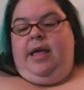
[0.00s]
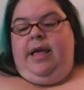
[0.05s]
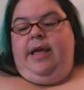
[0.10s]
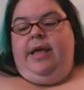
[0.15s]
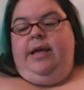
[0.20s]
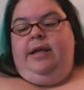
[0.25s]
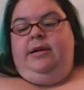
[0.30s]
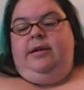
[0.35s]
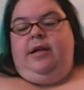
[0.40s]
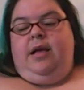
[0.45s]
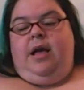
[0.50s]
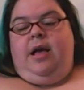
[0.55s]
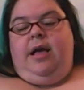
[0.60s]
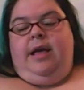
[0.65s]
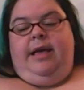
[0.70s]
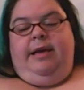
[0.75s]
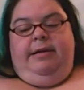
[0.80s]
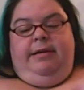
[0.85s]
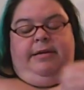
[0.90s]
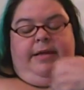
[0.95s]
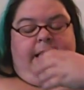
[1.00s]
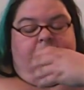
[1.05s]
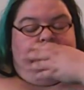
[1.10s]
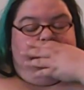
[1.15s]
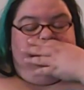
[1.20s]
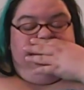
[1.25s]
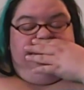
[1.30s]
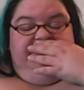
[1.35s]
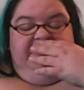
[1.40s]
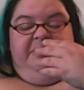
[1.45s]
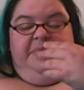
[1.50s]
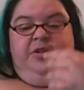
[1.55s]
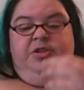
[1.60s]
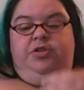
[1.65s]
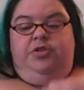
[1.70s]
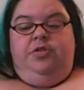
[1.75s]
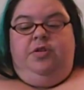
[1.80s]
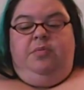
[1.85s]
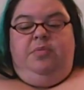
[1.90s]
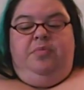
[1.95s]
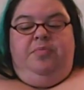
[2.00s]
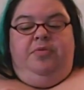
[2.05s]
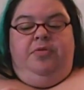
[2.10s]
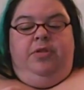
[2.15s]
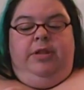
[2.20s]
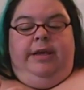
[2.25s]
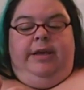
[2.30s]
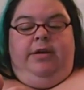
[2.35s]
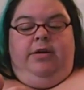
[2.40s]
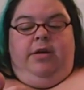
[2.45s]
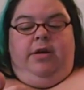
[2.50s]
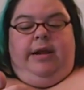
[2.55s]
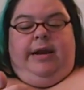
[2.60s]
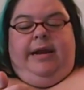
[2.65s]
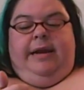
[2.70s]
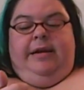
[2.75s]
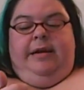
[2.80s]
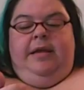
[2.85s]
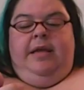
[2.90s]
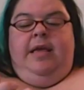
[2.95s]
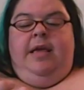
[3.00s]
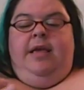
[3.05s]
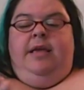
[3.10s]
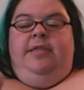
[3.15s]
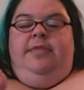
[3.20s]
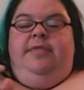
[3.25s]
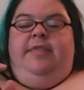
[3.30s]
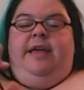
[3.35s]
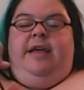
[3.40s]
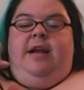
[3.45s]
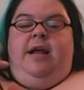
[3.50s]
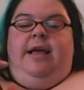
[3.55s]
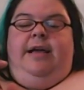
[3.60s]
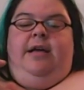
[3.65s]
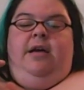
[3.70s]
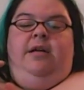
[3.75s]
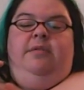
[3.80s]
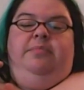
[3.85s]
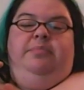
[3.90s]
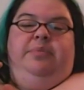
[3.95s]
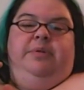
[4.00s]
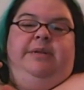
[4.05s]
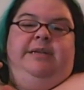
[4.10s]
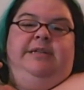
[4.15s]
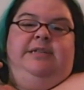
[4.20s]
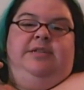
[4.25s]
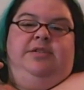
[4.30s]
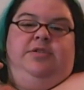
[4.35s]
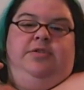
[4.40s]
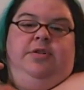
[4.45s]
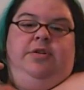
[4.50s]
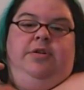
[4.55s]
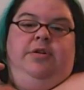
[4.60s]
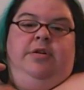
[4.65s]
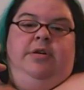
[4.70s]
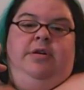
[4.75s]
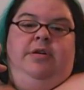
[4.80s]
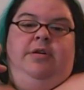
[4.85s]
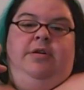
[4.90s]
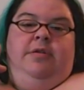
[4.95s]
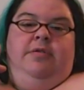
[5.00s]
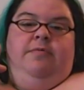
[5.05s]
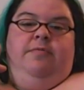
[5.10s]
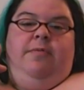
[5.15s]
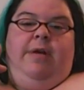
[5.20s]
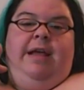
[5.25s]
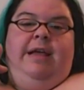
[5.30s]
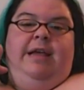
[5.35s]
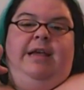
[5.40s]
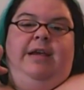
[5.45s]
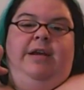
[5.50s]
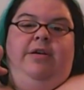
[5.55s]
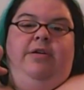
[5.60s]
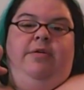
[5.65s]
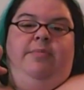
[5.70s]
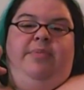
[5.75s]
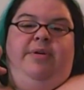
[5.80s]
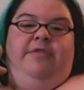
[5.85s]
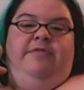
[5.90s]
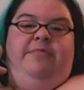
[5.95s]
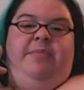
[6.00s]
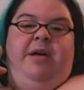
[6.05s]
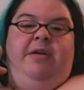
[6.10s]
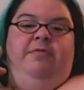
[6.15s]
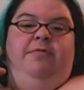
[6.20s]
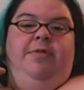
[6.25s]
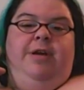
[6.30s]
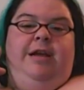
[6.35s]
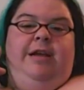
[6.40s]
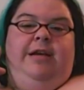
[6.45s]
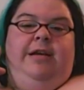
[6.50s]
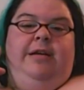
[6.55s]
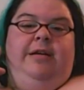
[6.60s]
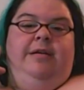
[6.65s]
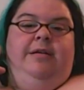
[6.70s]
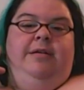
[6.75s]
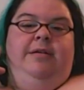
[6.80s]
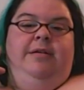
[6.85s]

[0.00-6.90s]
And I had so much trouble pulling on it that I got a blister right here above my ring